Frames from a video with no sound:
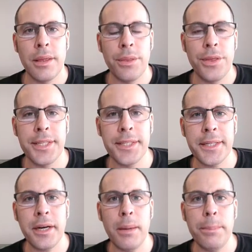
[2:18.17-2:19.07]
This is
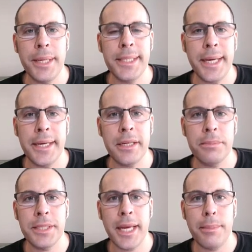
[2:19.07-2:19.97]
the company's income
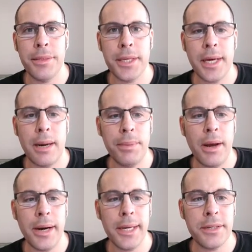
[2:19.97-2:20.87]
statement. The top
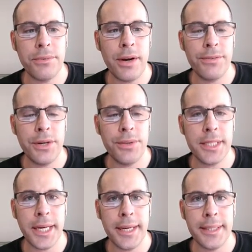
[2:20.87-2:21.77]
line is the revenue, the
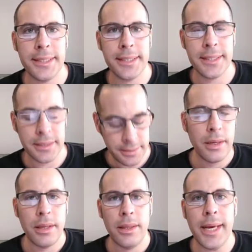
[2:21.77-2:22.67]
sales.
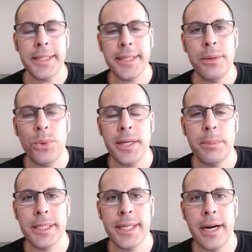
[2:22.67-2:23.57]
Less than
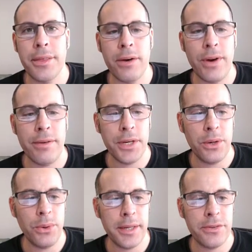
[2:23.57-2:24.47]
1% of their
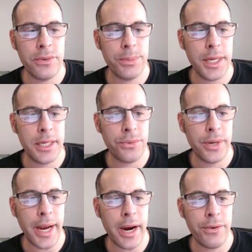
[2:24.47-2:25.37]
revenue is from these
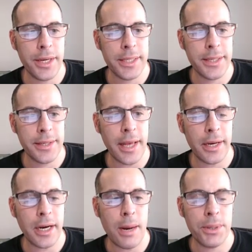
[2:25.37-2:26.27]
three areas: the
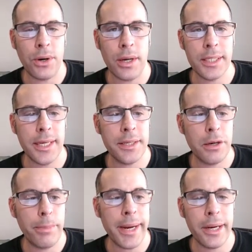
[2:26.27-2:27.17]
telecom call center,
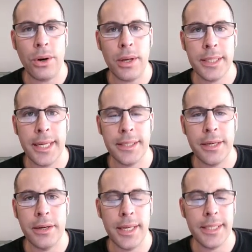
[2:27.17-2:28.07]
bank call
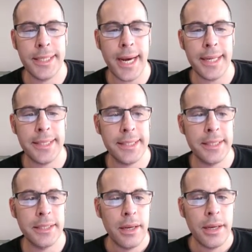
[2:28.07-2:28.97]
center, and
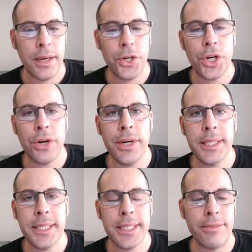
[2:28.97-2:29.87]
SaaS. Insurance
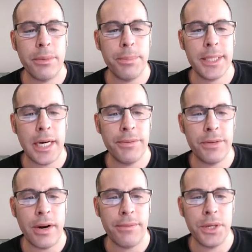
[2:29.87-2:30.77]
is 7% of
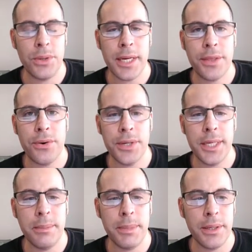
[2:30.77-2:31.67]
its revenue, that's
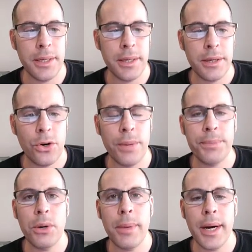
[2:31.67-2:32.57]
13 million.
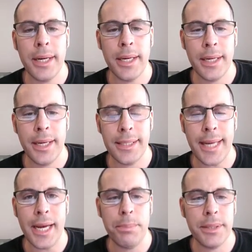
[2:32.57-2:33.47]
Crypto mining is
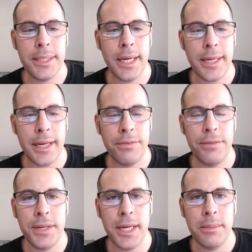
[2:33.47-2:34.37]
8%, that's
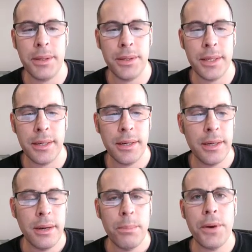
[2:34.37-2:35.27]
15 million.
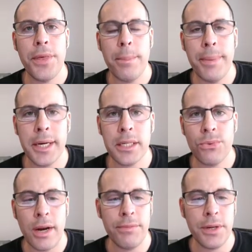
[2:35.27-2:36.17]
But their biggest
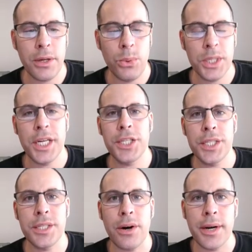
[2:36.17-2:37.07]
revenue, which they
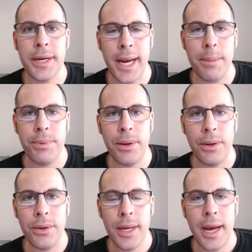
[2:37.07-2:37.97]
just started in
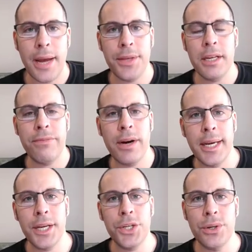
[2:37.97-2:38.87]
April, and these
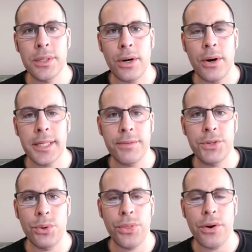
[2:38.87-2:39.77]
financials are as of
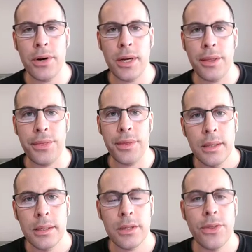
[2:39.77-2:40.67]
June 30th.
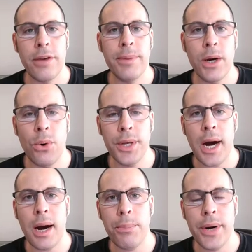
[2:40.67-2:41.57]
So they've been only
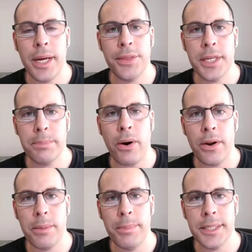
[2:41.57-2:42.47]
operating in this part
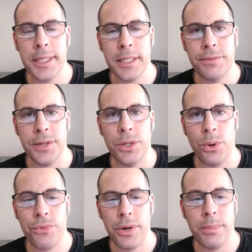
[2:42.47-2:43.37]
of the business for 2 or
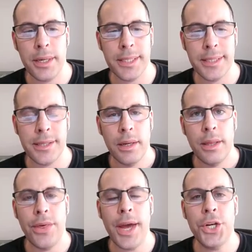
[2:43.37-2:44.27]
3 months.
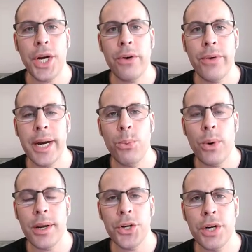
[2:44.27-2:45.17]
They generated
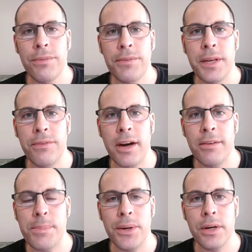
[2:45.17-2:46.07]

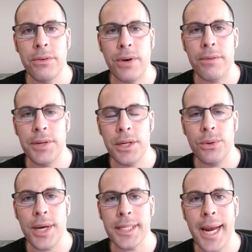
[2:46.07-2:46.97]
155 million of revenue,
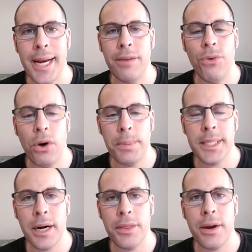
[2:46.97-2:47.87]
that's
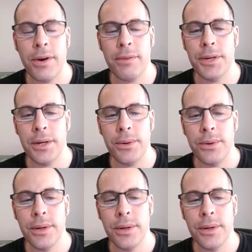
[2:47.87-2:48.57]
84% of their revenue.